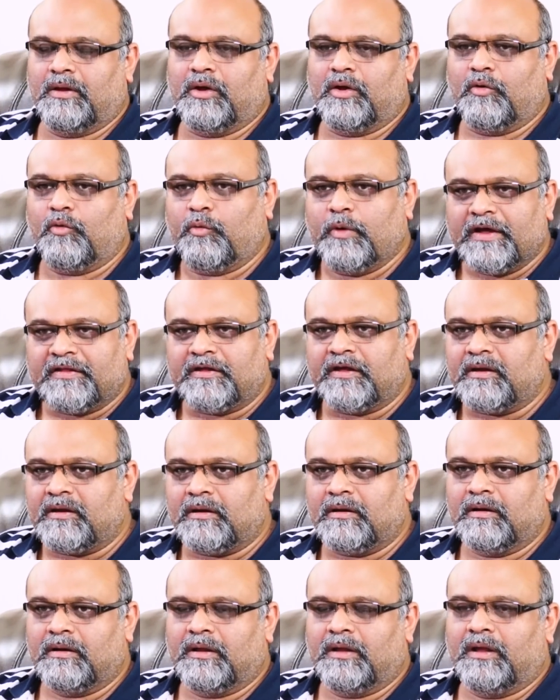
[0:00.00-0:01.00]

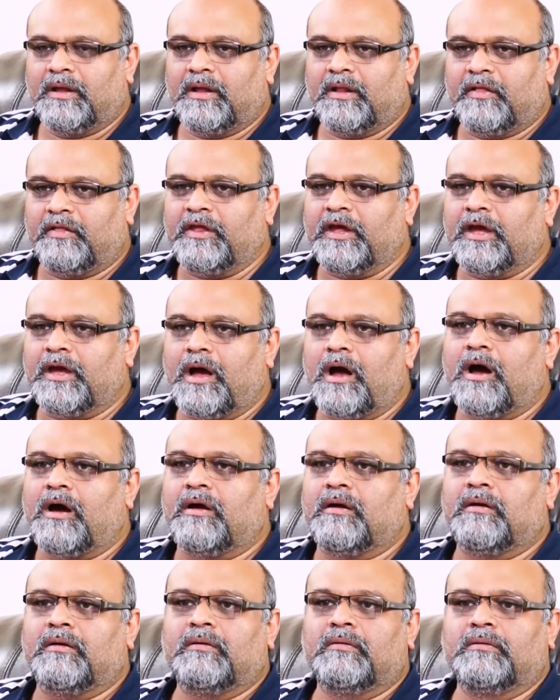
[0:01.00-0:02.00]
whether they
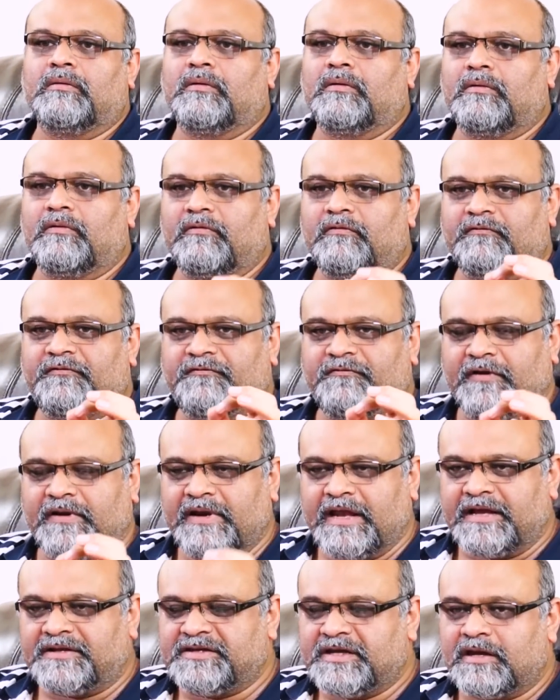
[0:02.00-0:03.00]
are
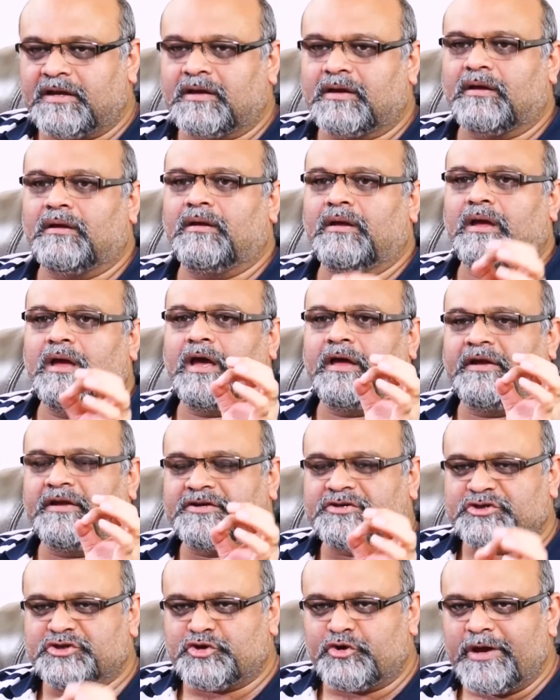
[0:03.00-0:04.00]
fanatic and
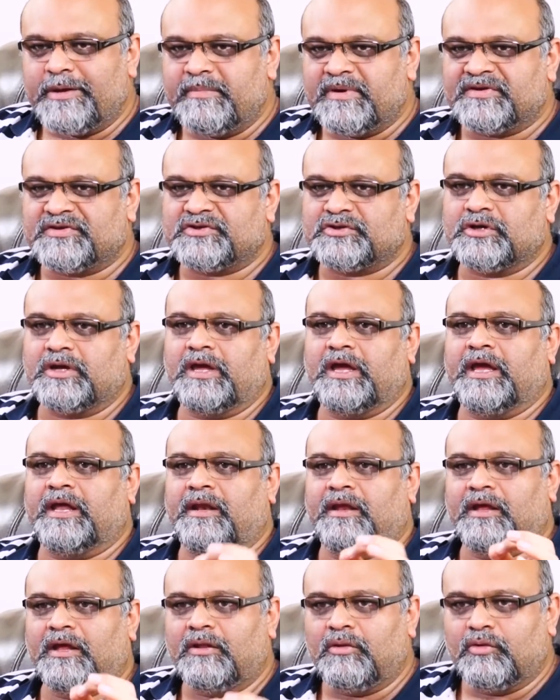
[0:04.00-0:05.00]
extremist
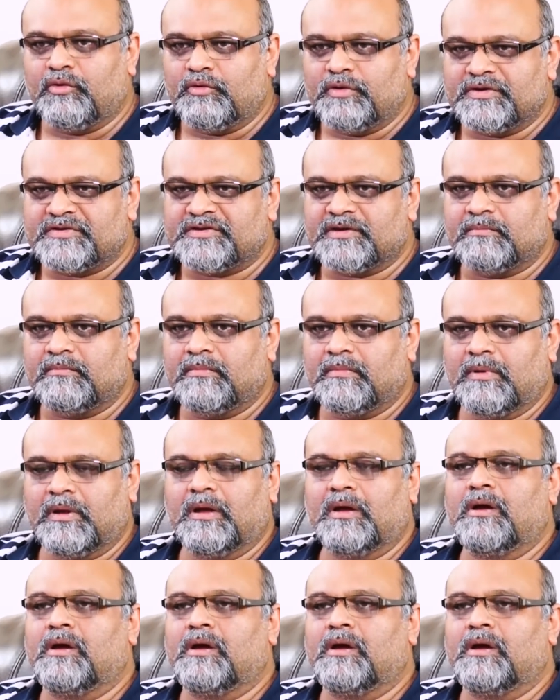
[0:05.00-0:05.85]
in Hinduism,